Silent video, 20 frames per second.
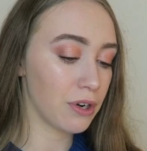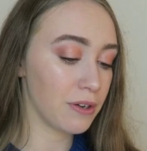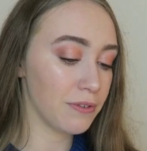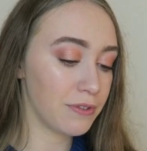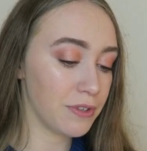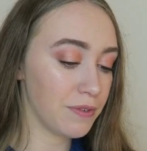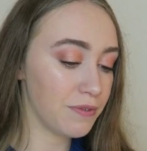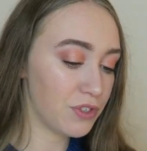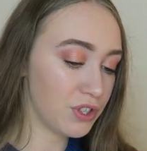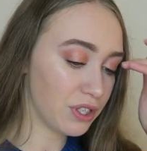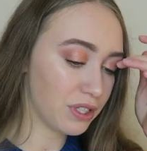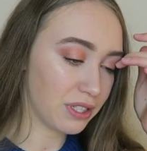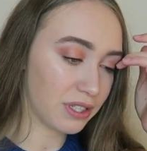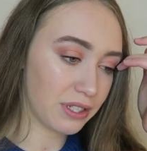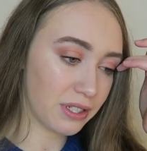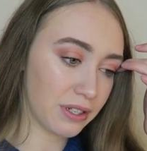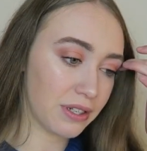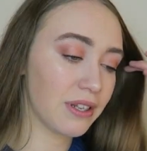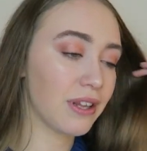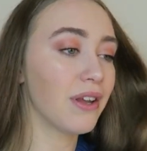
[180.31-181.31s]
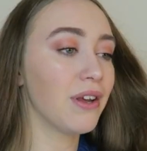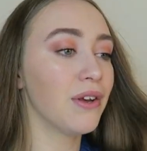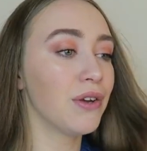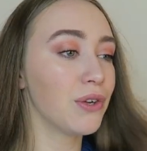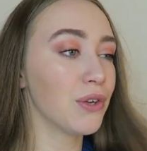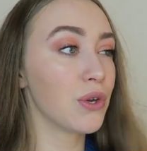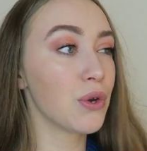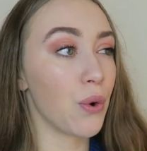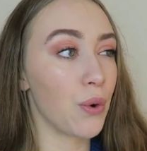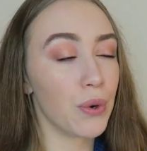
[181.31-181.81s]
or if you've just
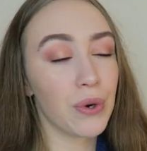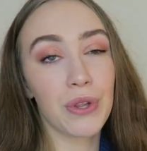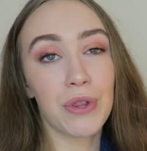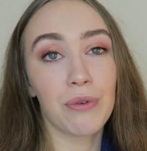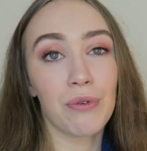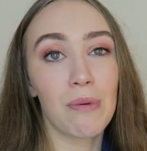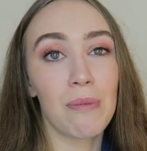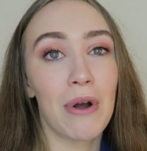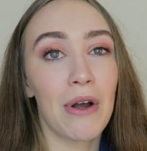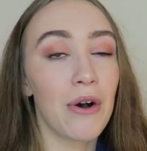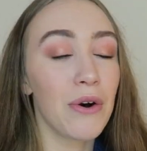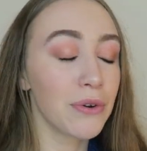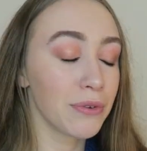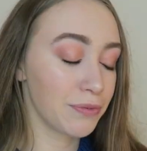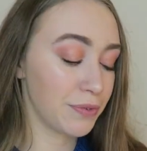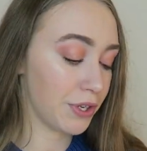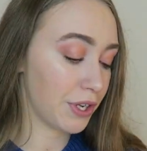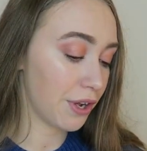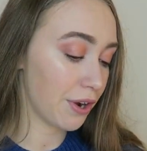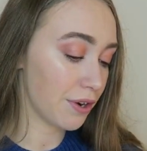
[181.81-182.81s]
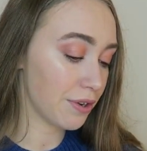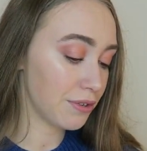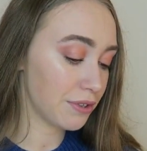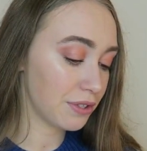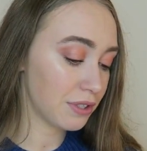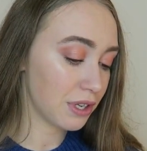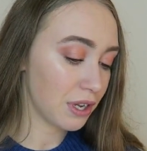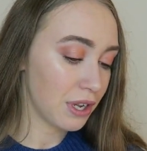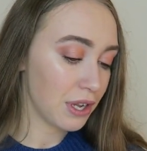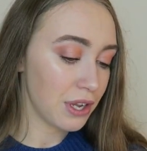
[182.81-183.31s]
gone through my old
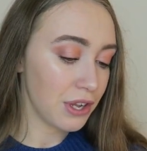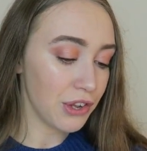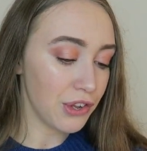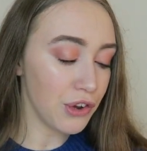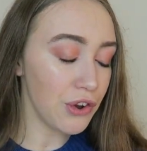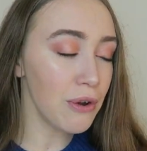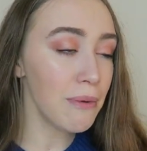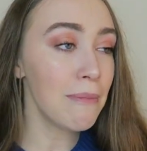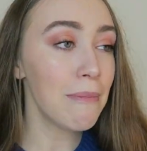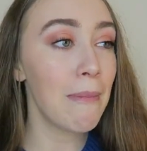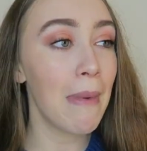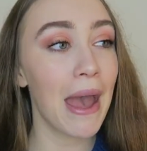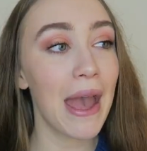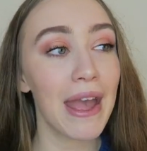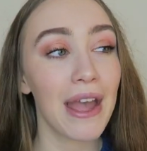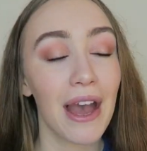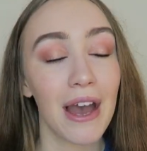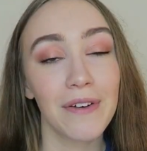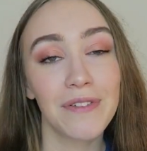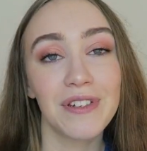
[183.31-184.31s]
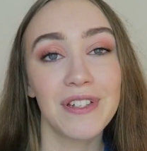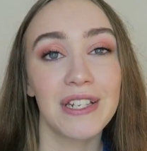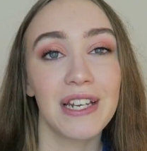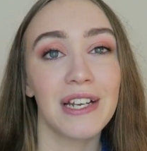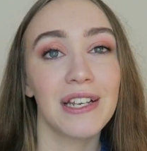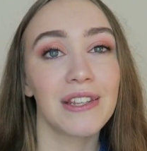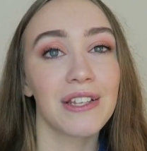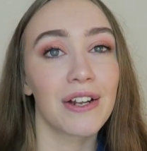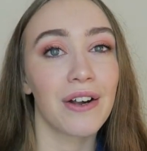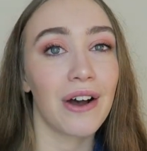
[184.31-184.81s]
videos, you may have
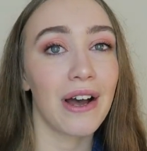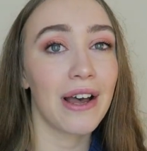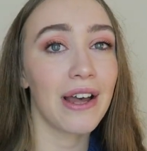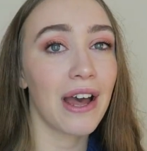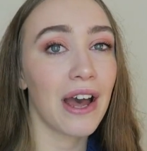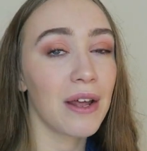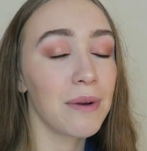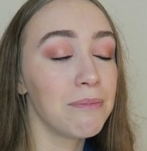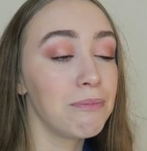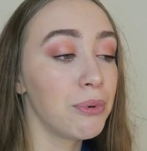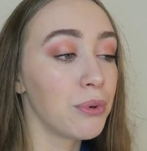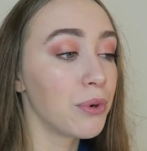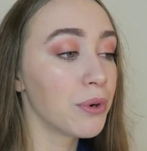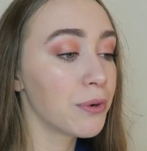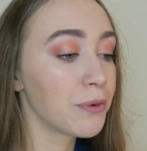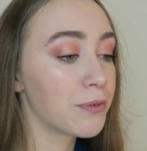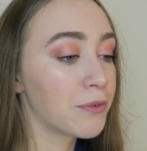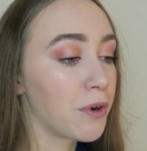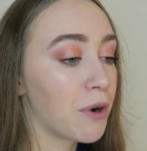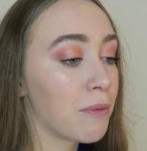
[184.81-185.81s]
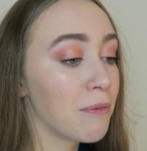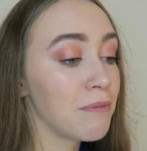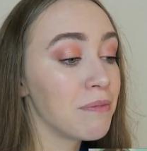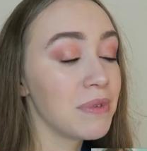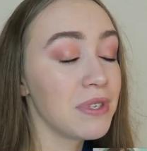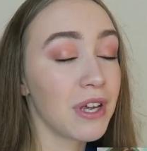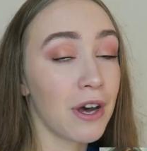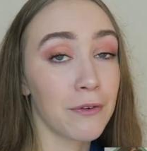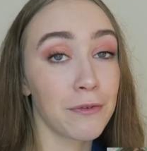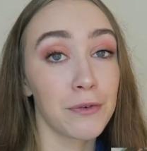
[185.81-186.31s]
seen that I had bought from
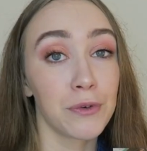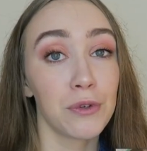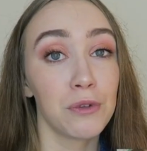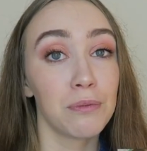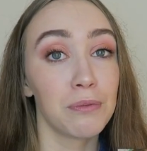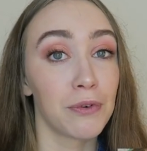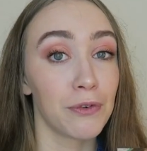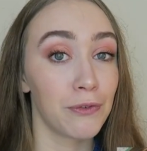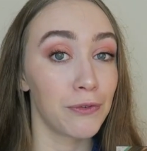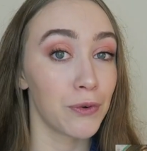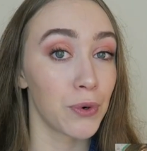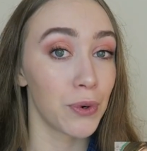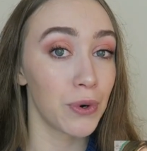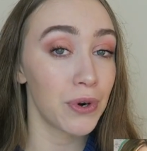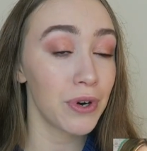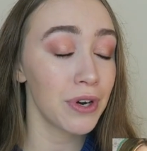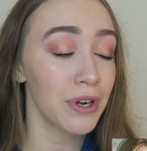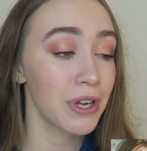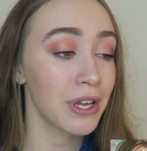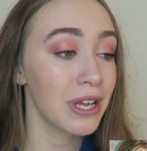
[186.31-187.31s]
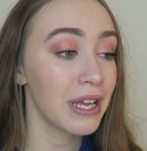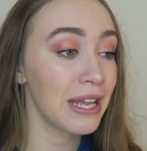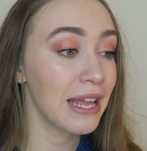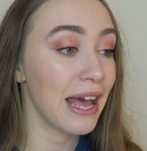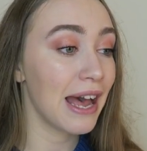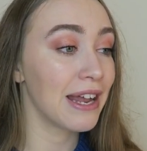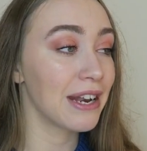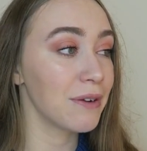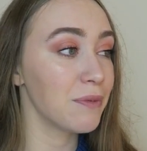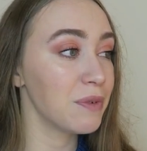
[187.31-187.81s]
Zaful before
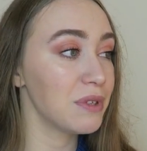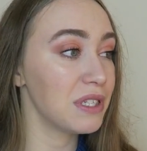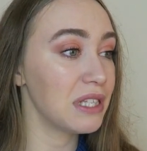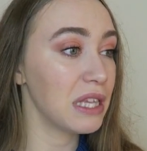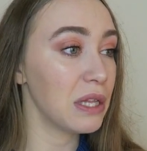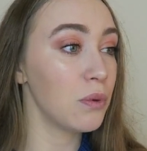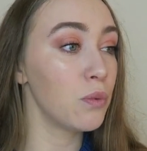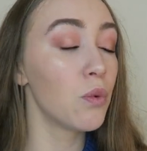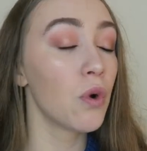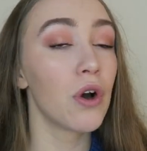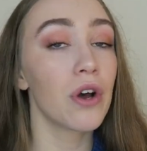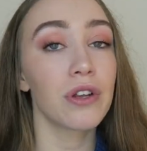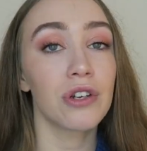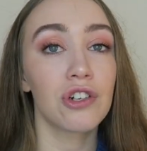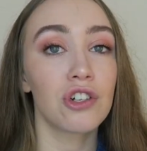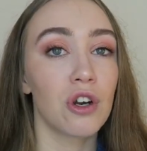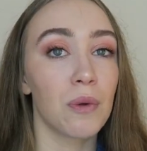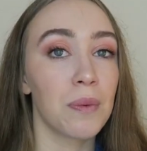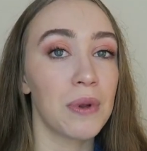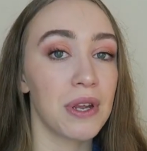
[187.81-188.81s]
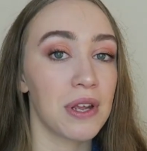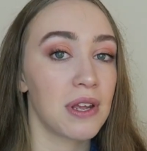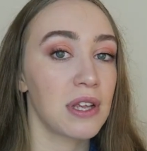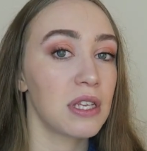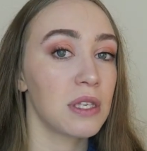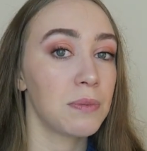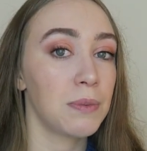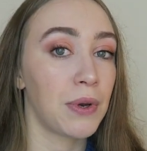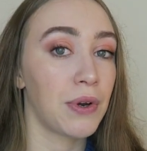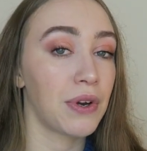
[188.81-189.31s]
and it was the worst shopping
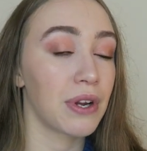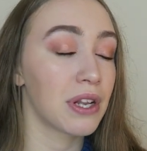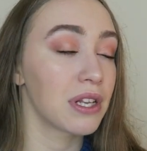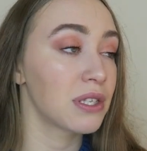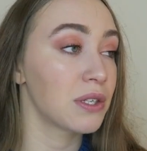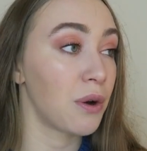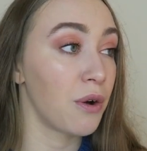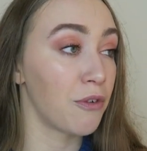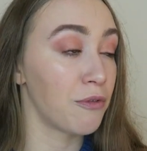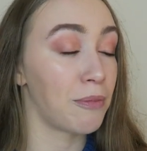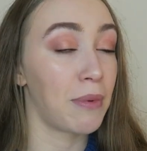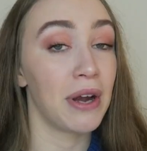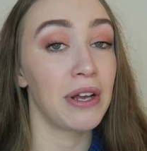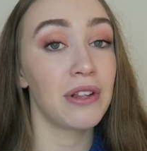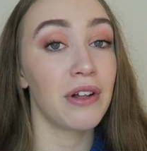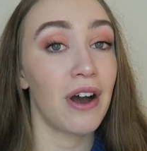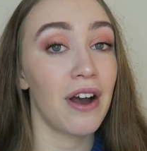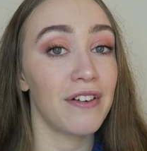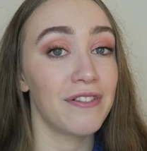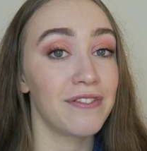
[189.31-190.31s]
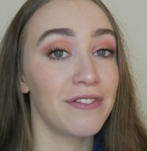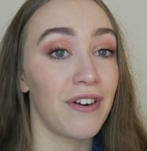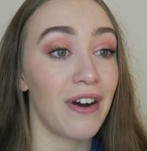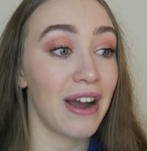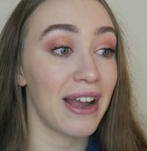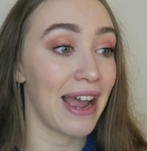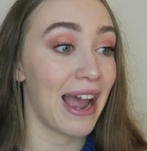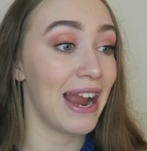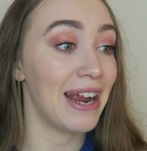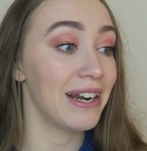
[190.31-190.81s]
experience of my life.
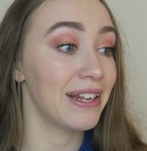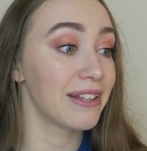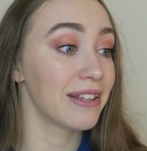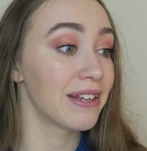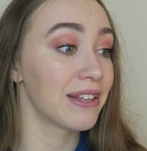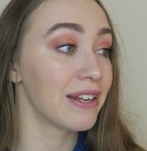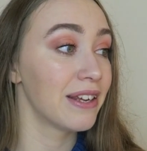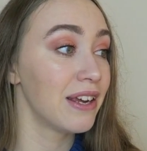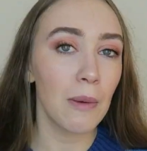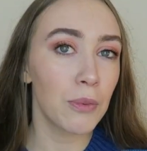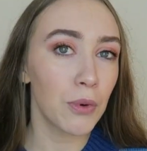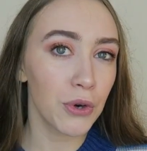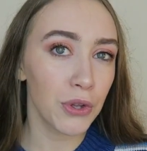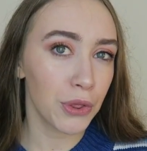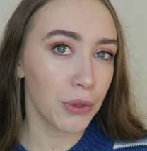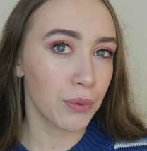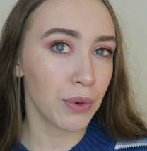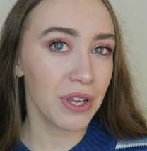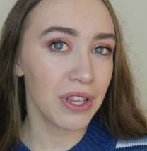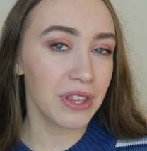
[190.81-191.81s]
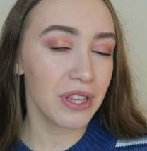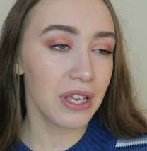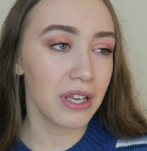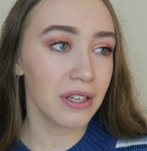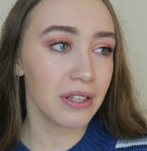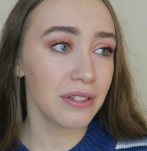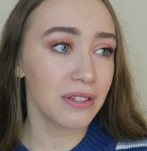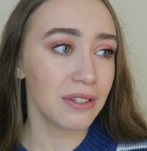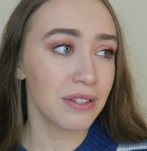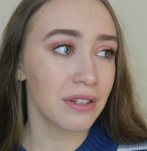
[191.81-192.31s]
I hated it. I bought three
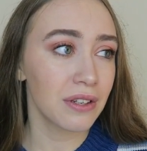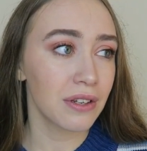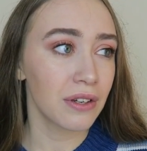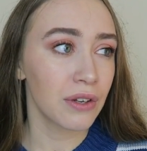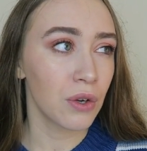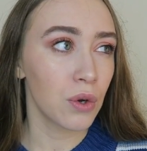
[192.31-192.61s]
things.